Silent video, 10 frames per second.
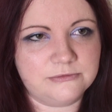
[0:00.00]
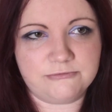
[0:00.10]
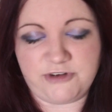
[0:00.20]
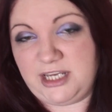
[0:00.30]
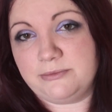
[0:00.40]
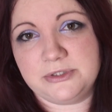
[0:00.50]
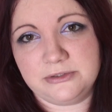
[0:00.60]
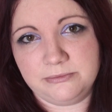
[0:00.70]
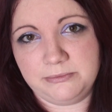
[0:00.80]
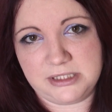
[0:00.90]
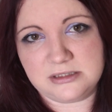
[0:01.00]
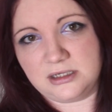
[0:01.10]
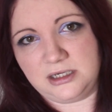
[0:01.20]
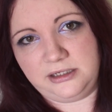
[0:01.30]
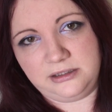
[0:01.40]
raped,
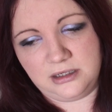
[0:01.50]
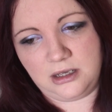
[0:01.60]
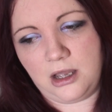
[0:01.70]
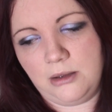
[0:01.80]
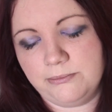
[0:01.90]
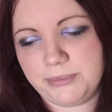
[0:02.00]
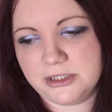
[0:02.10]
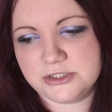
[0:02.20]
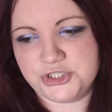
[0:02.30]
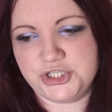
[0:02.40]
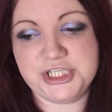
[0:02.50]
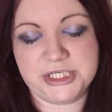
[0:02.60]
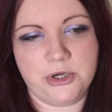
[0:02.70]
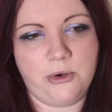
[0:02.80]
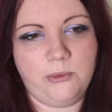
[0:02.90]
basically, because she did
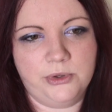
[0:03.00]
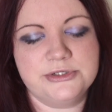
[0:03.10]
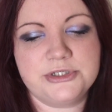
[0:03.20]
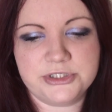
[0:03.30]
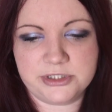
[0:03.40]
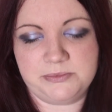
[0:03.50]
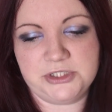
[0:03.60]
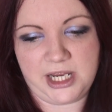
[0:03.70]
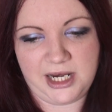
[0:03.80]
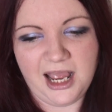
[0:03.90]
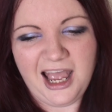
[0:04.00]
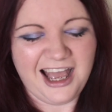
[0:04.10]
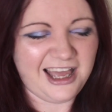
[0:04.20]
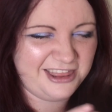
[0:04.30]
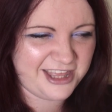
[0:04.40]
not want to subjugate.
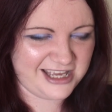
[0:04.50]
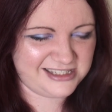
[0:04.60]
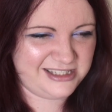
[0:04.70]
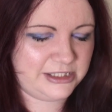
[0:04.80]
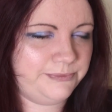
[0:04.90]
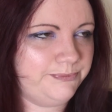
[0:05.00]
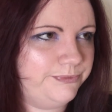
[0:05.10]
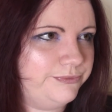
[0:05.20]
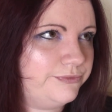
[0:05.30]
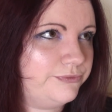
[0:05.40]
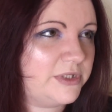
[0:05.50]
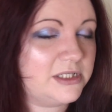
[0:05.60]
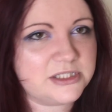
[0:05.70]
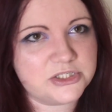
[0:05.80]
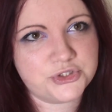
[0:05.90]
And that's a
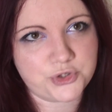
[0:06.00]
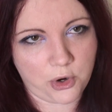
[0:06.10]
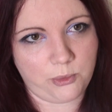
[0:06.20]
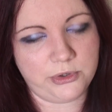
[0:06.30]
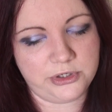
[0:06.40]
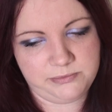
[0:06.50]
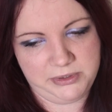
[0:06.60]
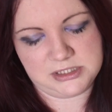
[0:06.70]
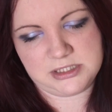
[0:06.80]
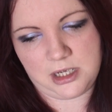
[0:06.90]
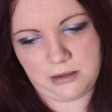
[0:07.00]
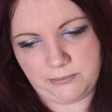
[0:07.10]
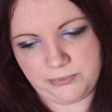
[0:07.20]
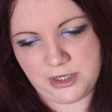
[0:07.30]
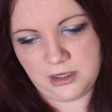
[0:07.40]
strong word, but
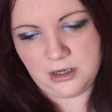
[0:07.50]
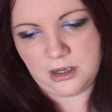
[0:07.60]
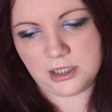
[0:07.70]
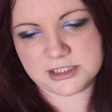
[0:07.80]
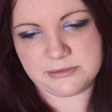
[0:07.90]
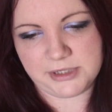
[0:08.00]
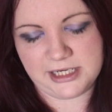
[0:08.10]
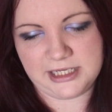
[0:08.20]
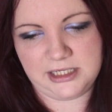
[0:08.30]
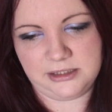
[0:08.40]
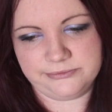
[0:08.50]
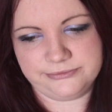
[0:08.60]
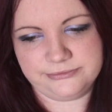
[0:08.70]
ultimately,